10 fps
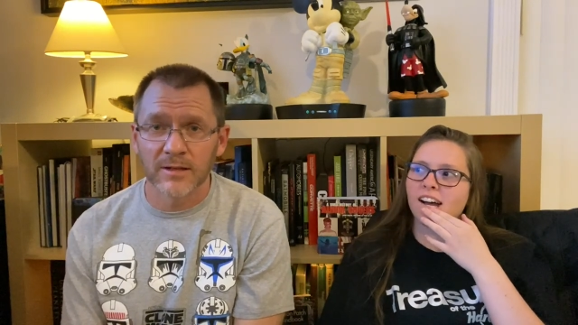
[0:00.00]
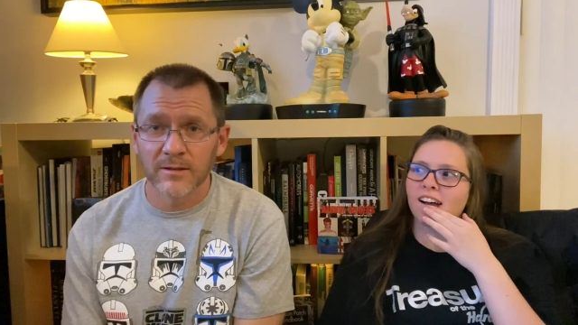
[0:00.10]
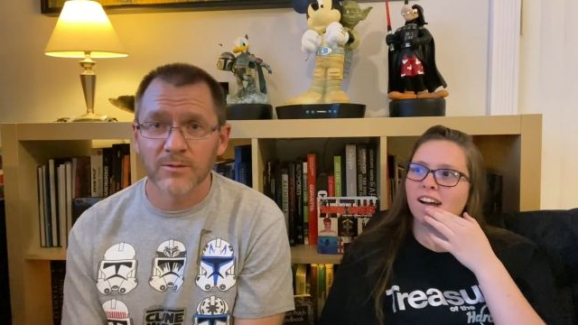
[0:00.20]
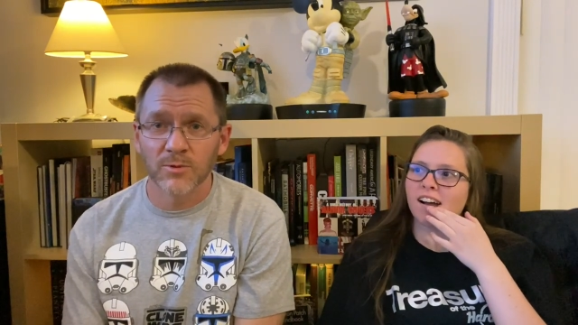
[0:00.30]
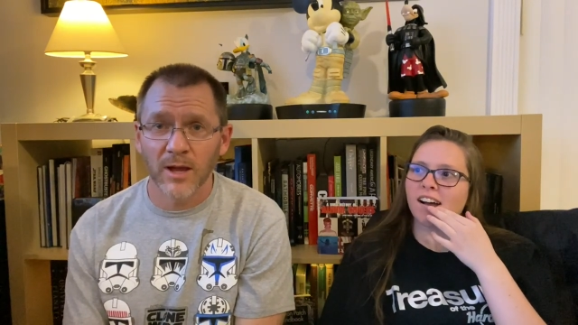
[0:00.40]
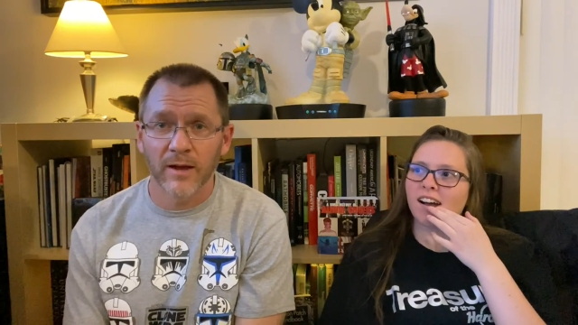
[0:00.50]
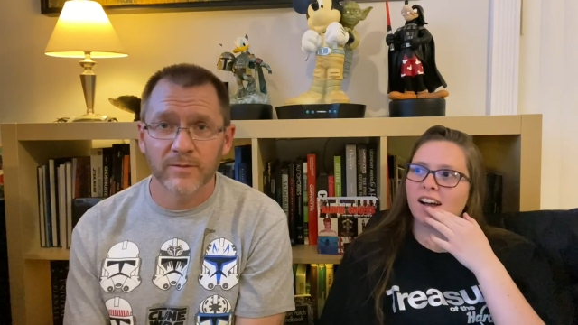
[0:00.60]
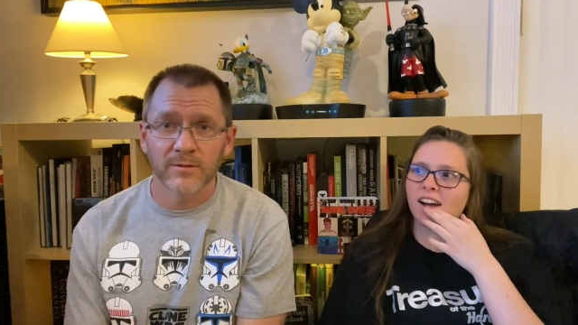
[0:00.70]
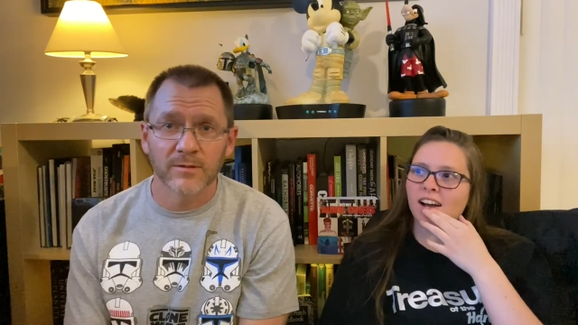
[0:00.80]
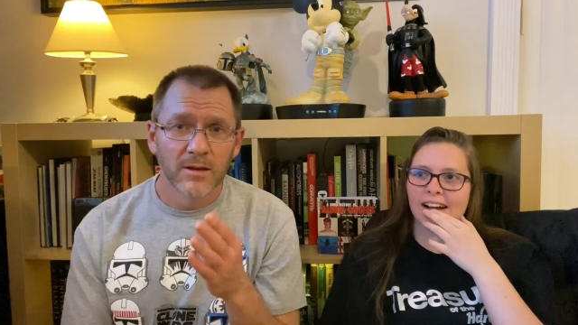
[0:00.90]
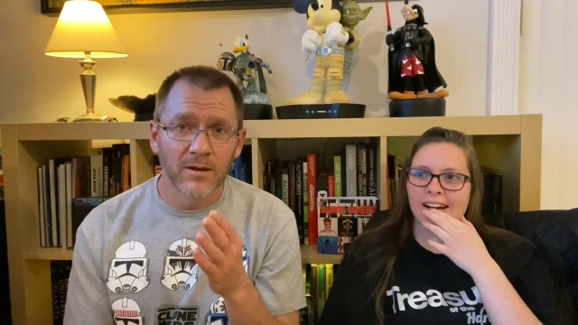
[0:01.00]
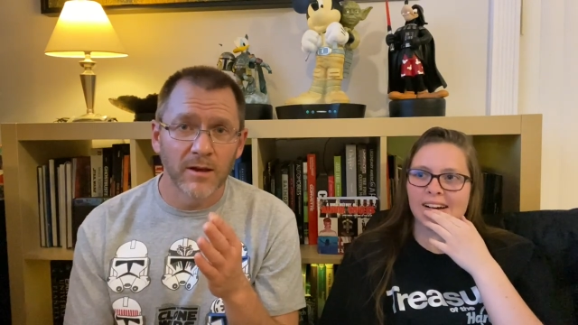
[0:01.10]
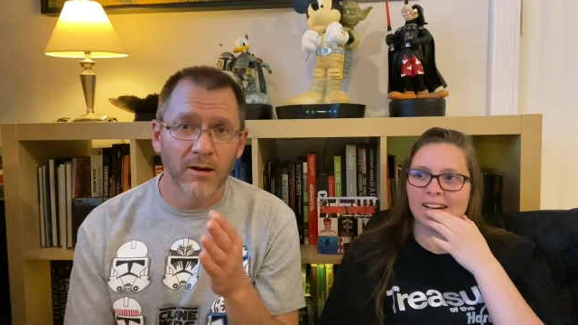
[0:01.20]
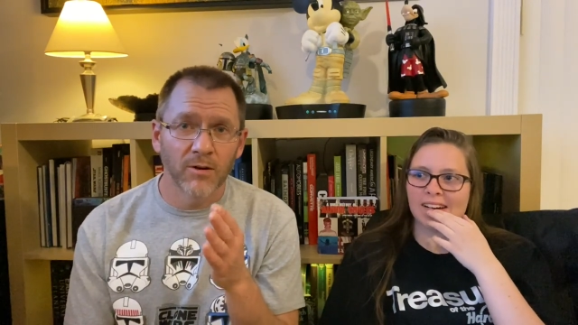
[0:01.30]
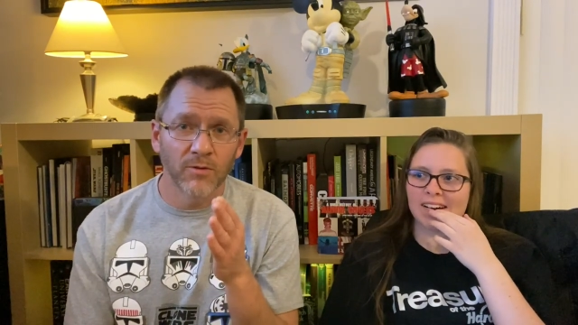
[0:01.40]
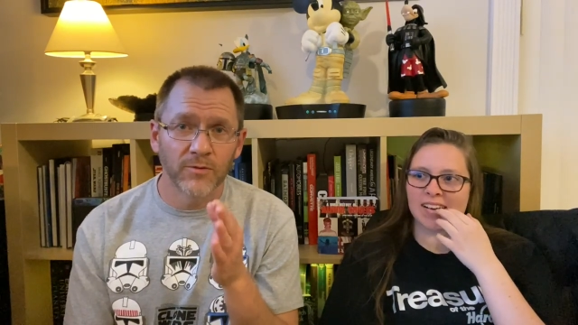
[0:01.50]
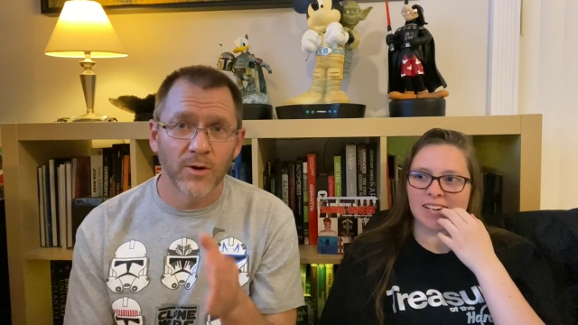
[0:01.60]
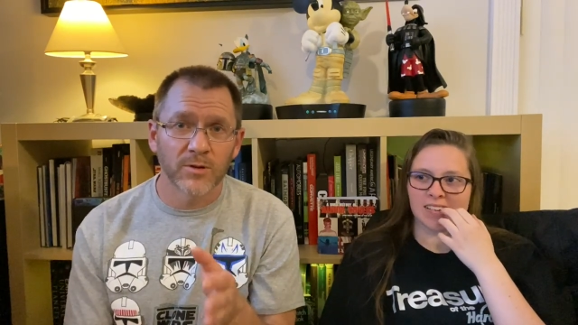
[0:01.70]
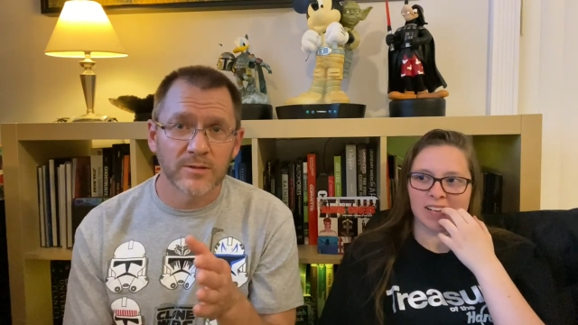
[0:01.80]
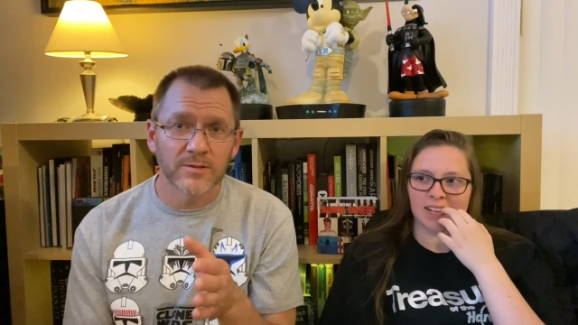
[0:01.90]
Speaker 1: I think we have to narrow
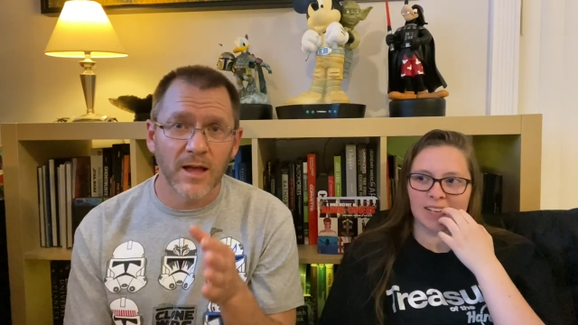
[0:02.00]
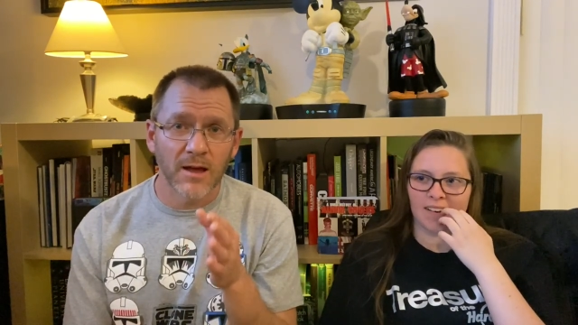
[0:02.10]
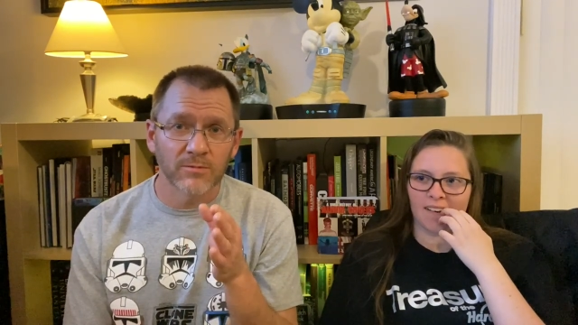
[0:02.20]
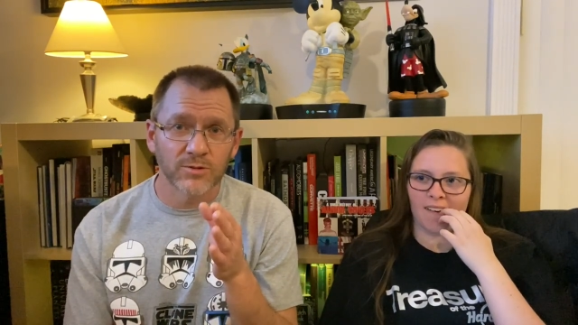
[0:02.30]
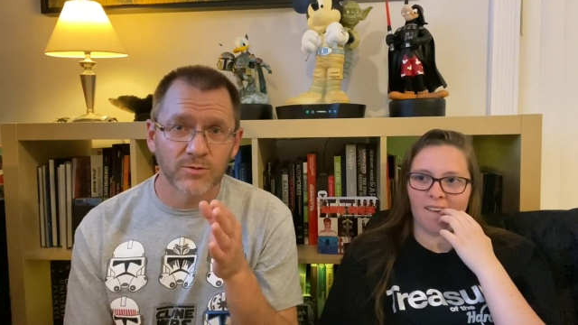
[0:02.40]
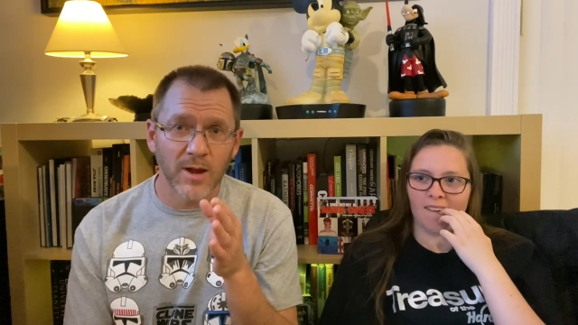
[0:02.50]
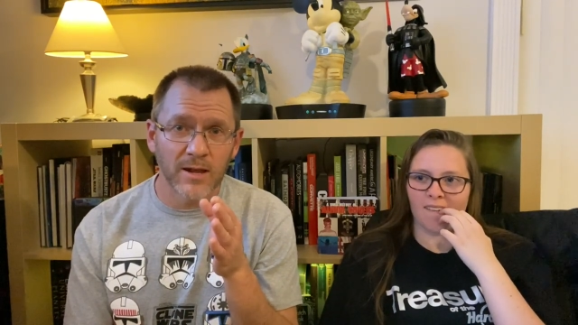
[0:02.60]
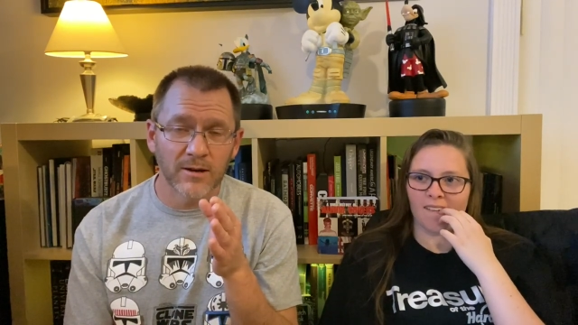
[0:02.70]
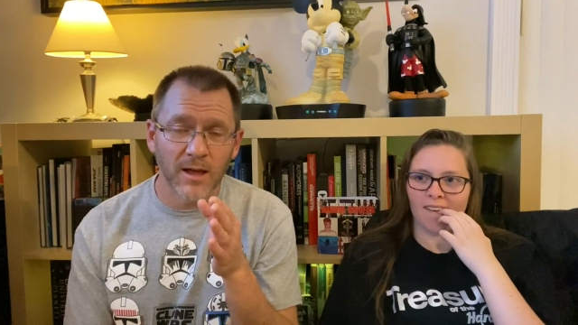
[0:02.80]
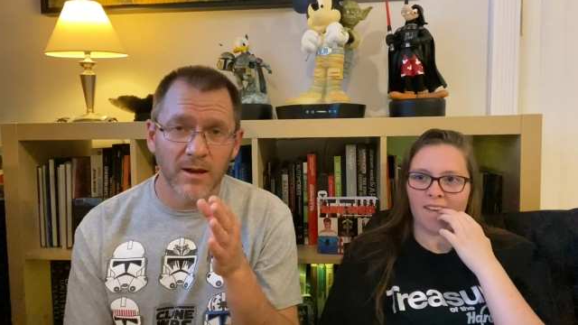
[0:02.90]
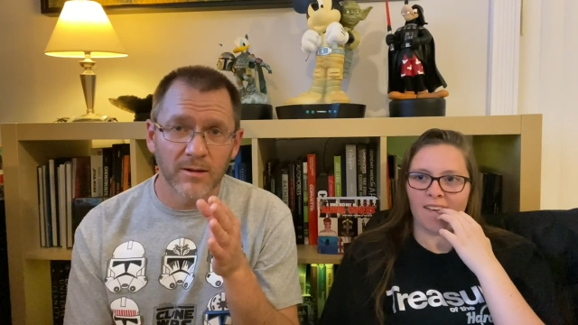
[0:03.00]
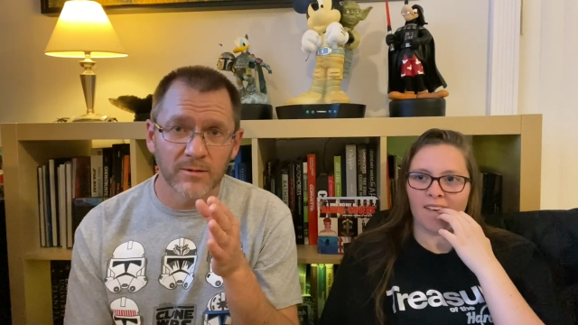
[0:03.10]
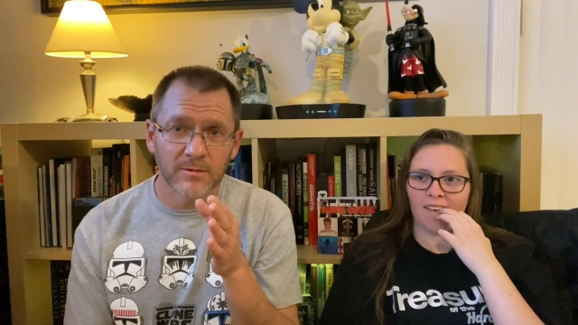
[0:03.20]
focus down, stranded on a